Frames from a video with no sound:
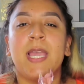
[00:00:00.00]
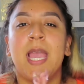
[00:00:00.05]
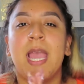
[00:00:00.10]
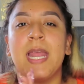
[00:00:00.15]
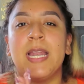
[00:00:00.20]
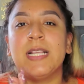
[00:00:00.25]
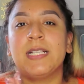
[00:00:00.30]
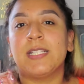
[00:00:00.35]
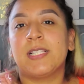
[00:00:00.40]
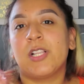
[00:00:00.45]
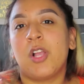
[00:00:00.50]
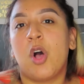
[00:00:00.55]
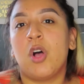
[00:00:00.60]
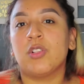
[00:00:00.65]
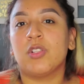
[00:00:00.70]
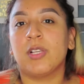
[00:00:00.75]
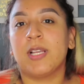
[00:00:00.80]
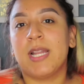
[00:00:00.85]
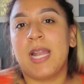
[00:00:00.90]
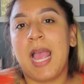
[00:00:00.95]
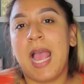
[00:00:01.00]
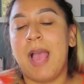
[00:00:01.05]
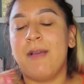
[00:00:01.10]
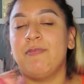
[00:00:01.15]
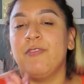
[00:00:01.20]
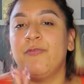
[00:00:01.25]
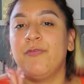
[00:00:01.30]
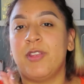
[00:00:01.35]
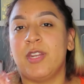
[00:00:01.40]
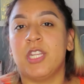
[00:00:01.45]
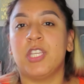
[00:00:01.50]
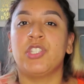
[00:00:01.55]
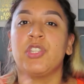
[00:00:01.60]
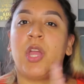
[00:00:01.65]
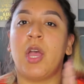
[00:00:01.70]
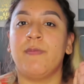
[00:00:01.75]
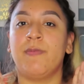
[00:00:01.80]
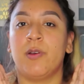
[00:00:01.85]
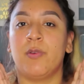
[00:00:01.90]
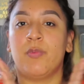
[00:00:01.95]
And it's also going to have a finish
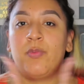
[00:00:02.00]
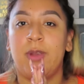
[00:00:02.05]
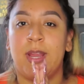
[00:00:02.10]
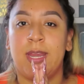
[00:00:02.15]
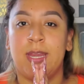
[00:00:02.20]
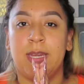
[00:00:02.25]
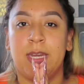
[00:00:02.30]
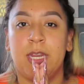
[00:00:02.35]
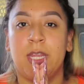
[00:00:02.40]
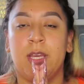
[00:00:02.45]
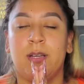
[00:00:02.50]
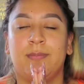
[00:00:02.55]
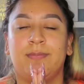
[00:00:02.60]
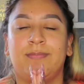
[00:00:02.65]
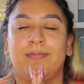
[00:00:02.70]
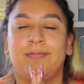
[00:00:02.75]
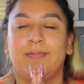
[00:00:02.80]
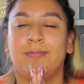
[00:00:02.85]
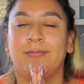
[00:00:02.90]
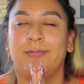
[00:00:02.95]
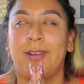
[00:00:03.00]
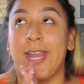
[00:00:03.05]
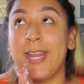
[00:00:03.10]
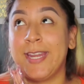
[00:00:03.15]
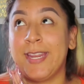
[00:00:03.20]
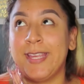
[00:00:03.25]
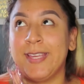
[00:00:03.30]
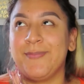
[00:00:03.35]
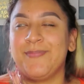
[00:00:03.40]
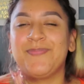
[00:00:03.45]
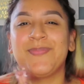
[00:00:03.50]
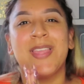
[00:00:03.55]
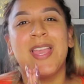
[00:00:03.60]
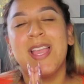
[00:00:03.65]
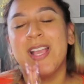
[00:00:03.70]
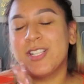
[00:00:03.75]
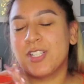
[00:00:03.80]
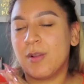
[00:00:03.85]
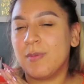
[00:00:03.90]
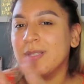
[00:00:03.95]
of a radiant,
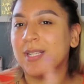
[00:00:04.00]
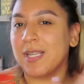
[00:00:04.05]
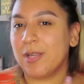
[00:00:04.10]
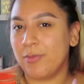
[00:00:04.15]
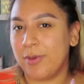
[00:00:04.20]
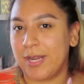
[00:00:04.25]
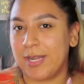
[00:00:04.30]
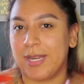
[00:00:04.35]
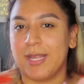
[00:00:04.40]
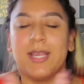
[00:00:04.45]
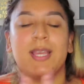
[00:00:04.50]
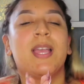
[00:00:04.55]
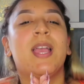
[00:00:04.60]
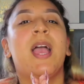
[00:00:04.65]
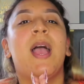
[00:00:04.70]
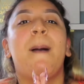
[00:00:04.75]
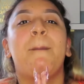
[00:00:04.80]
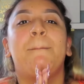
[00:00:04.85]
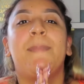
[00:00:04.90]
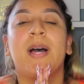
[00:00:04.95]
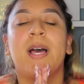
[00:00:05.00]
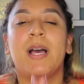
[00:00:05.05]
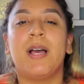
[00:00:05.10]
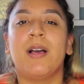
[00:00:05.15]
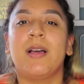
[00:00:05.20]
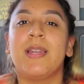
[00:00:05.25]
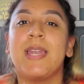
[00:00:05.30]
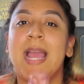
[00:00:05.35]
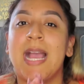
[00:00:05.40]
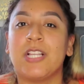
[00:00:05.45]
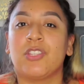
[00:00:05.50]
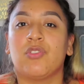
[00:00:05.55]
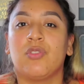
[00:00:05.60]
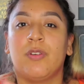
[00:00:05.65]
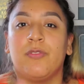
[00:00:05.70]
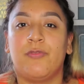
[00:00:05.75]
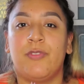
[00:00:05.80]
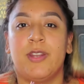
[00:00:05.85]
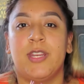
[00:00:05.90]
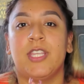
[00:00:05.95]
it's almost like a radiant, but a
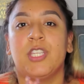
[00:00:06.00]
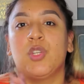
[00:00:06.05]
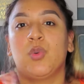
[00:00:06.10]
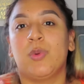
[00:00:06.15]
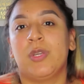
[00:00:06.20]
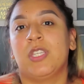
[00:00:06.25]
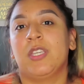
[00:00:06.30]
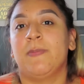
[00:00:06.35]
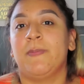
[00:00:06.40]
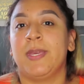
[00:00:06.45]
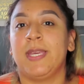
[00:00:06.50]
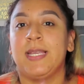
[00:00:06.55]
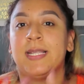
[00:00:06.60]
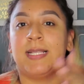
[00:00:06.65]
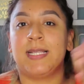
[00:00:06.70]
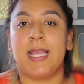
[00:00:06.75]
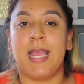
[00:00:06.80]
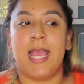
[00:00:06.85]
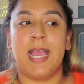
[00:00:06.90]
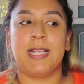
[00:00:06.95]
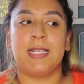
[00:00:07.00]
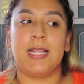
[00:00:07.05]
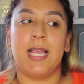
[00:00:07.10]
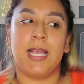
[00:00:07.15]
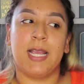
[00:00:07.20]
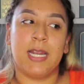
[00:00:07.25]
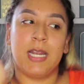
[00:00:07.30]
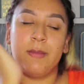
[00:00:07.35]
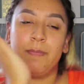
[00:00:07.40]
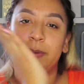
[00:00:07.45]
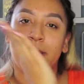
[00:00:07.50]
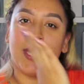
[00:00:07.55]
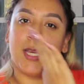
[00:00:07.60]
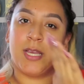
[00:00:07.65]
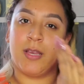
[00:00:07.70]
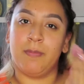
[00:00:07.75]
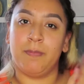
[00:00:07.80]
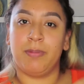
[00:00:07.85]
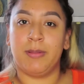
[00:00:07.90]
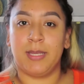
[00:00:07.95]
natural finish, which means it's not going to be
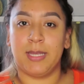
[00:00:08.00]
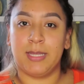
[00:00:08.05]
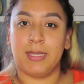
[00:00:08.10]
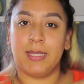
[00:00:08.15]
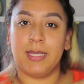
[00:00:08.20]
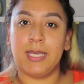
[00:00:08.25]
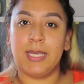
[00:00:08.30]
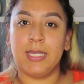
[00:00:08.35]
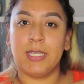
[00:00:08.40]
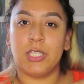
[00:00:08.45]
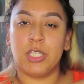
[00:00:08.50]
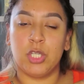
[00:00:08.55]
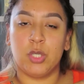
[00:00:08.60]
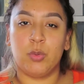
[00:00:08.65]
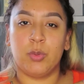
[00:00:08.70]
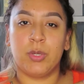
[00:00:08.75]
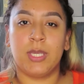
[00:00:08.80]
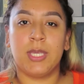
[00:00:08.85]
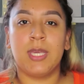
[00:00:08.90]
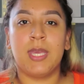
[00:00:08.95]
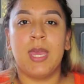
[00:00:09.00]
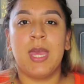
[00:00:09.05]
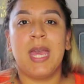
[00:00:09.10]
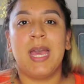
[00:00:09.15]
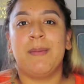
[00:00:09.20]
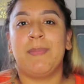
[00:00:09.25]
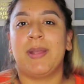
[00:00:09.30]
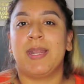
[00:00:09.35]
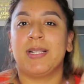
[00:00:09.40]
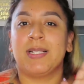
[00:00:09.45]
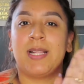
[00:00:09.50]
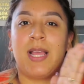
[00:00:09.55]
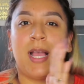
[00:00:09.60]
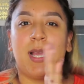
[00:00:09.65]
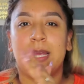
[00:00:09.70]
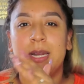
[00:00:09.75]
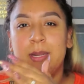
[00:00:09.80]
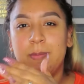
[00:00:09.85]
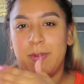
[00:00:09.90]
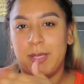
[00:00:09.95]
completely dewy, but it's
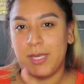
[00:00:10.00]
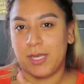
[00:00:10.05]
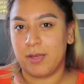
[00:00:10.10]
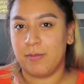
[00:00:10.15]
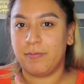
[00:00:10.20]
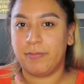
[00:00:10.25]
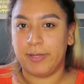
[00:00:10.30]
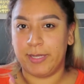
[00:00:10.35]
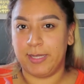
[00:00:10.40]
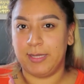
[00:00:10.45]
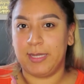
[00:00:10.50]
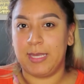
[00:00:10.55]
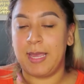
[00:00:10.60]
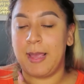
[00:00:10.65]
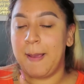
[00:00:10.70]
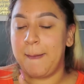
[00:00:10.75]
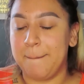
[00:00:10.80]
not going to be completely